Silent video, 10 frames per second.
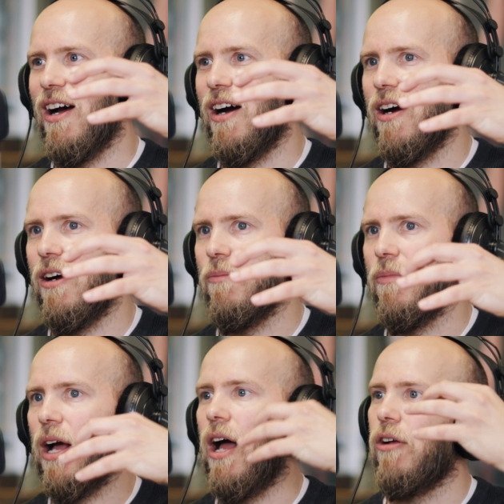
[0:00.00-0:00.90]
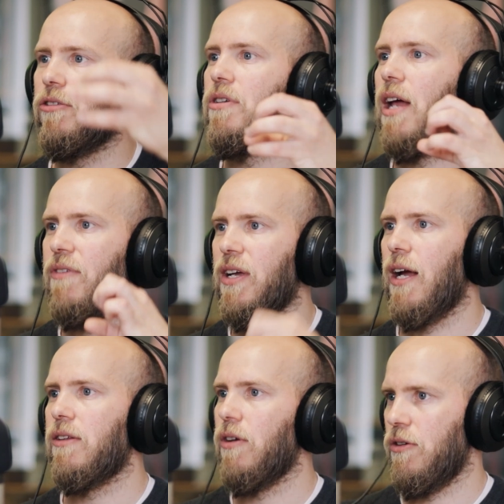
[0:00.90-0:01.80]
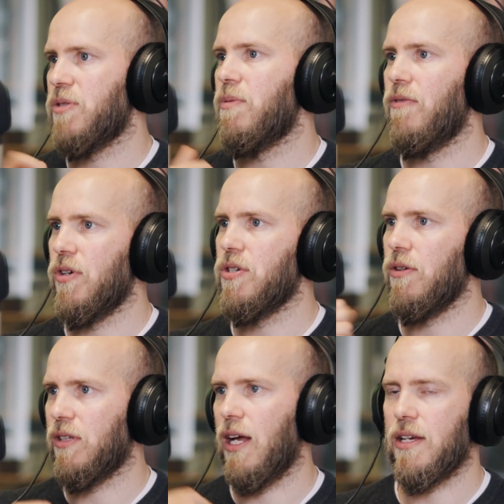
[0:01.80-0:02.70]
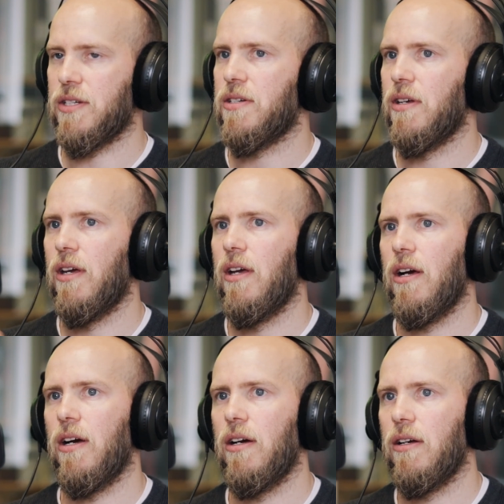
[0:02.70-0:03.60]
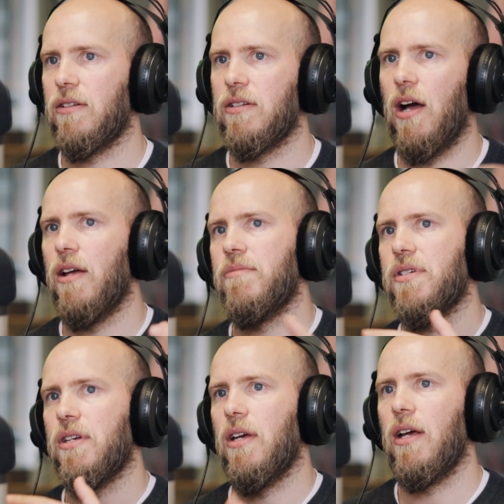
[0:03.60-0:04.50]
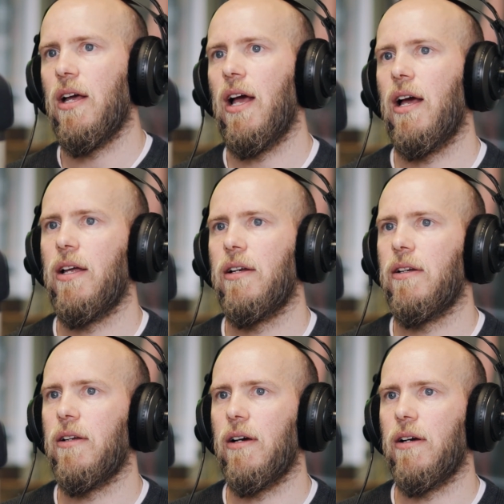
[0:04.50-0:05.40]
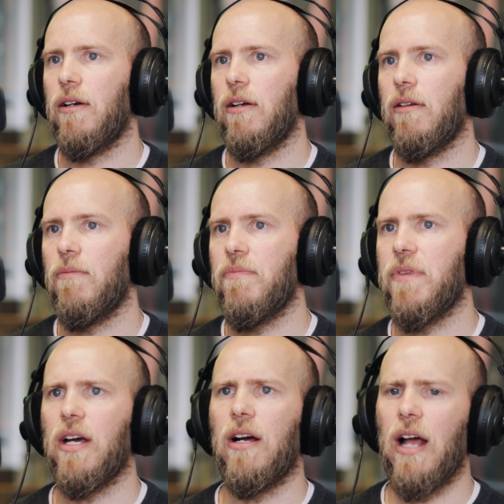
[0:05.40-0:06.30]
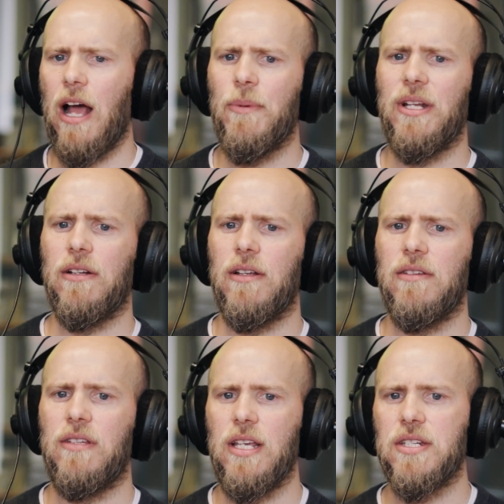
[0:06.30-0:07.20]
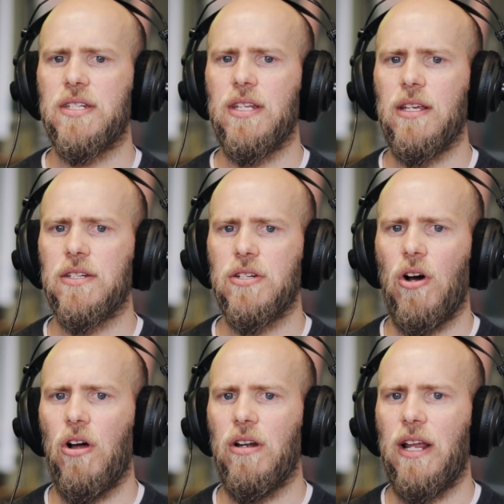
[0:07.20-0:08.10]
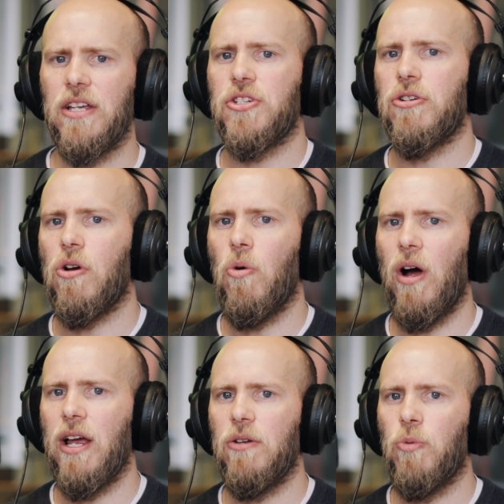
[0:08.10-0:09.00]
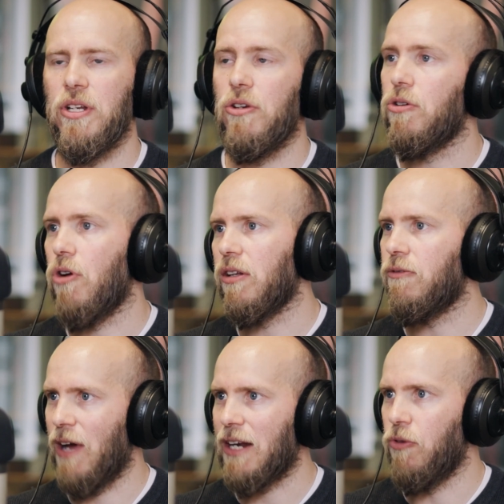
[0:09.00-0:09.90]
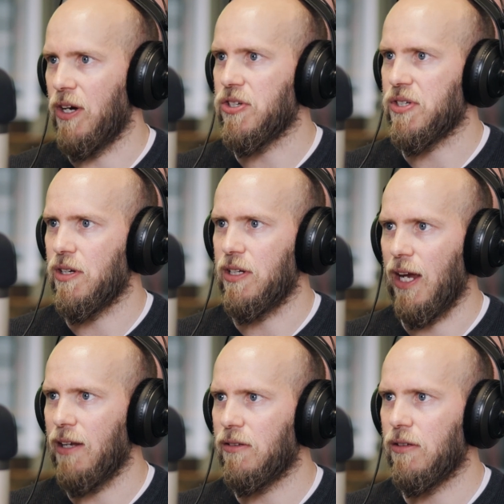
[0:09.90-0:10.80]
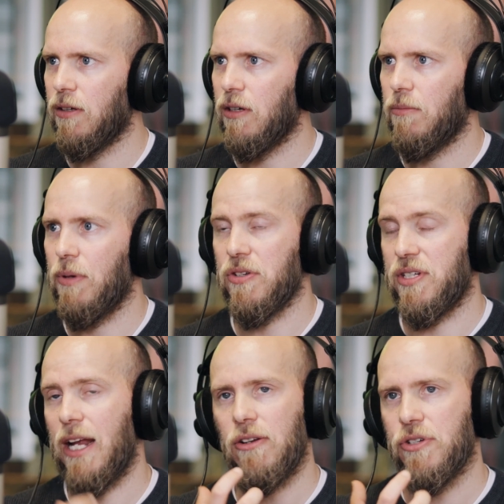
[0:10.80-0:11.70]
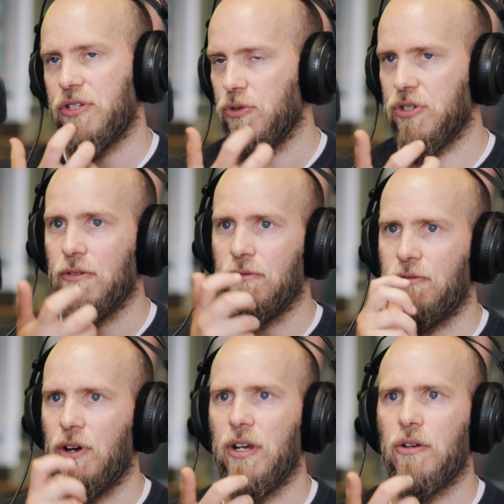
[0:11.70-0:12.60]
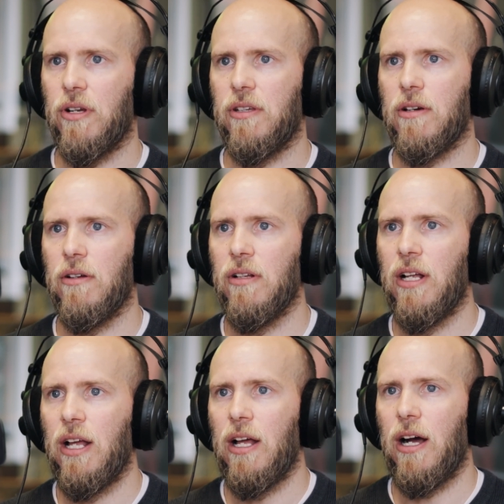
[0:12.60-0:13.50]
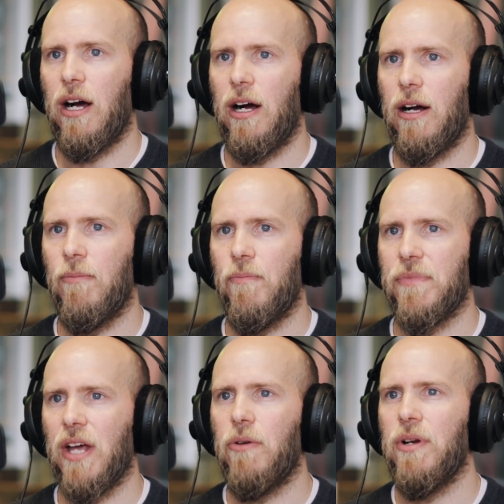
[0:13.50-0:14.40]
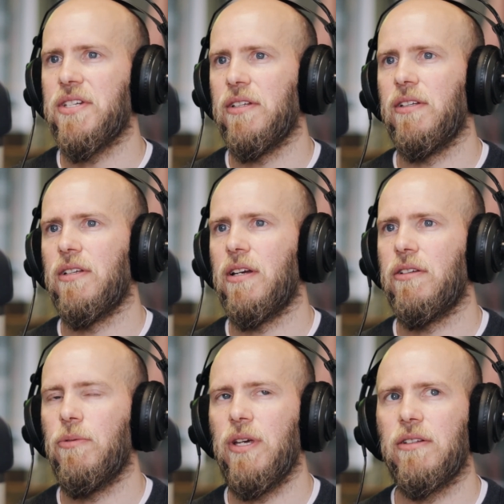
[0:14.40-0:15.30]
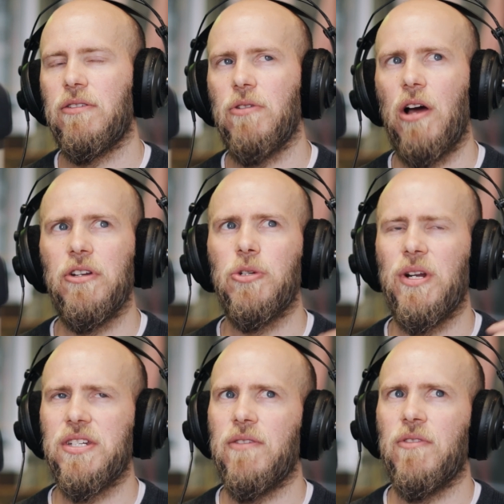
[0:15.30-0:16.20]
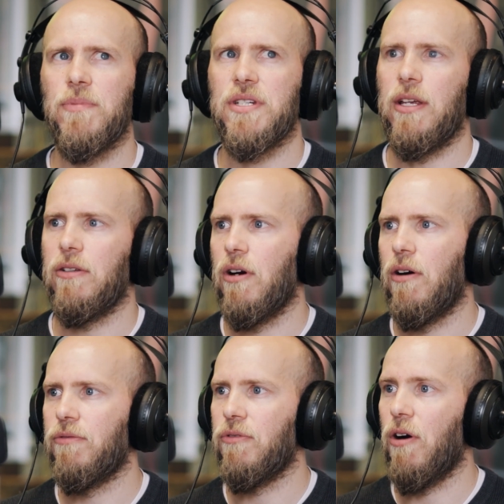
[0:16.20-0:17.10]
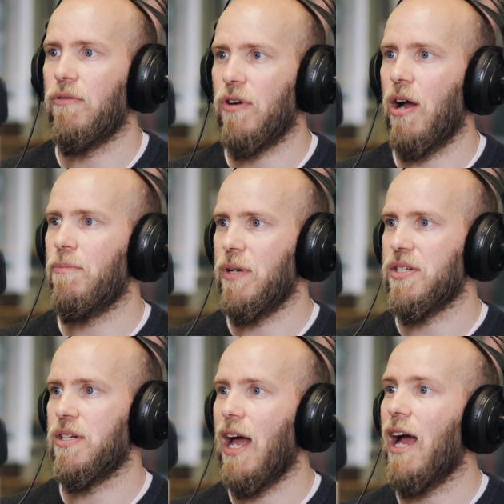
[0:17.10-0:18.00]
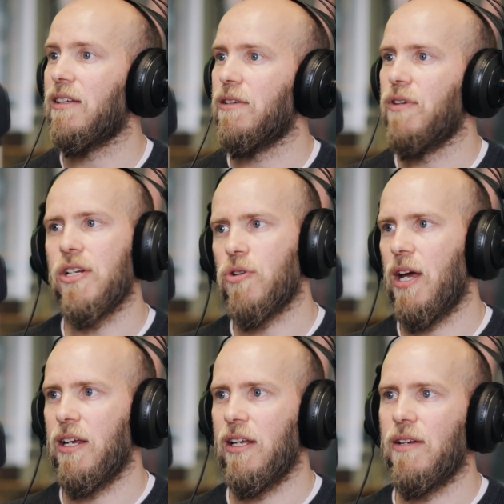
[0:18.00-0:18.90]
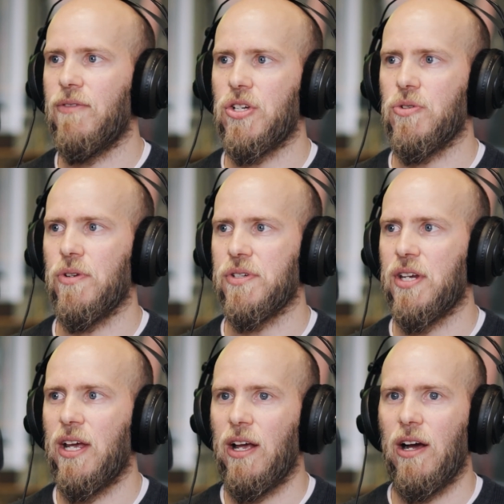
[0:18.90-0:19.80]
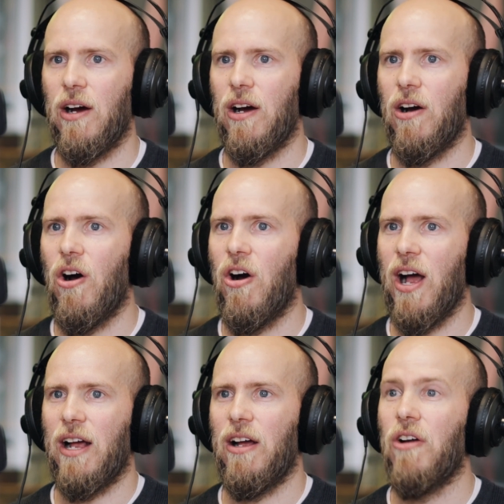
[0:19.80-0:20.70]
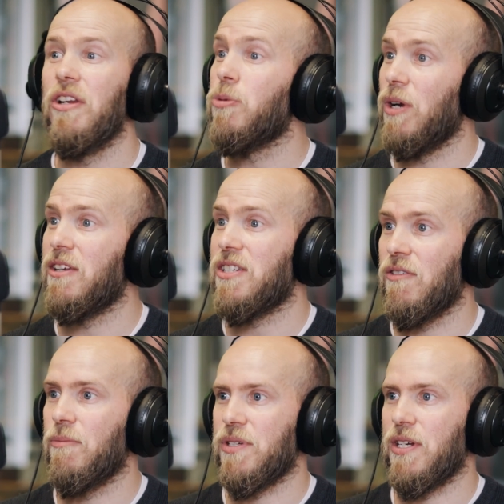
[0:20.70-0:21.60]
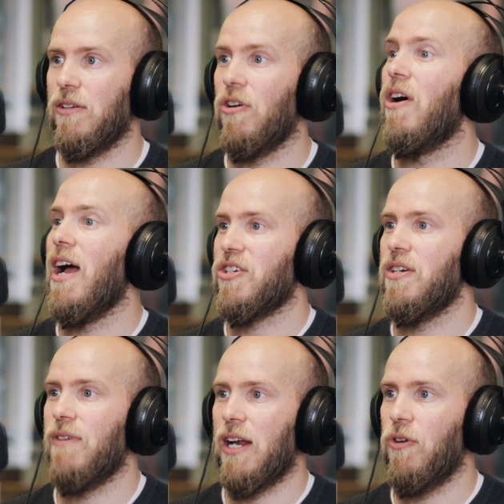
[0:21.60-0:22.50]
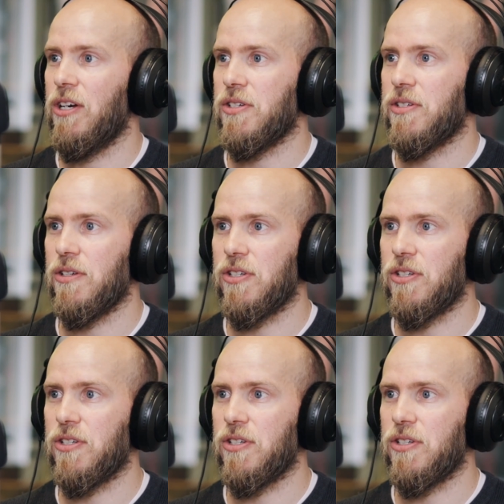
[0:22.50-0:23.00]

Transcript: um, how to navigate those provisional tax uh, times and uh, yeah, I mean, these things are less required when you're not VAT registered yet, mm. because that is also very critical. Um, I recently did a tweet only 27% of, of companies and actively trading individuals. Uh, are uh, only 27% are actually VAT registered.